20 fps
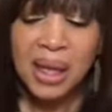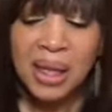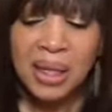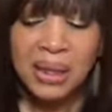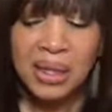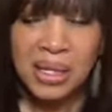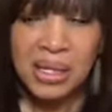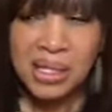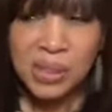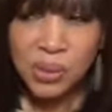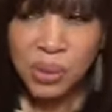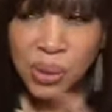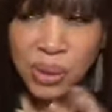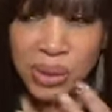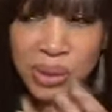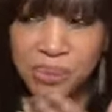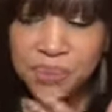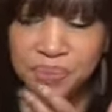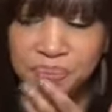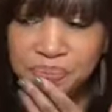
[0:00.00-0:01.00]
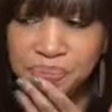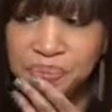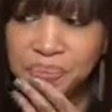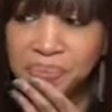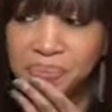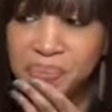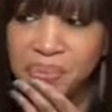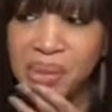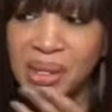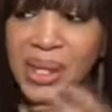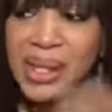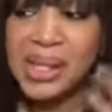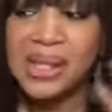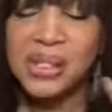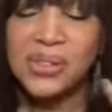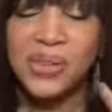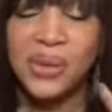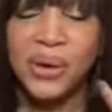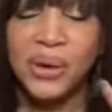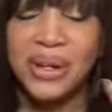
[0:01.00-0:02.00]
This one is
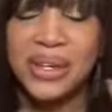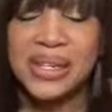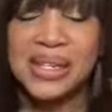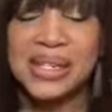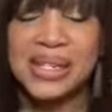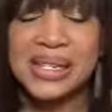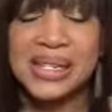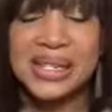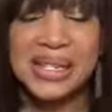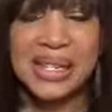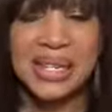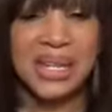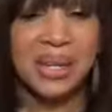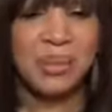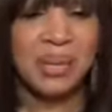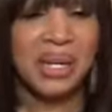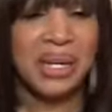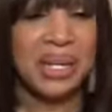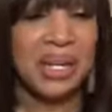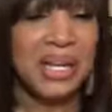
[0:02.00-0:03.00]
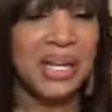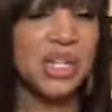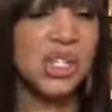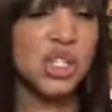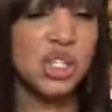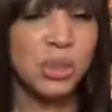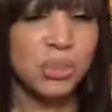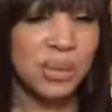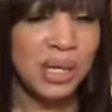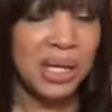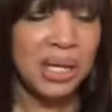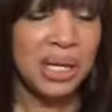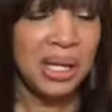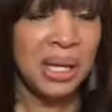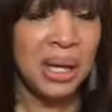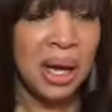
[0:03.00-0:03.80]
very cinnamony to me.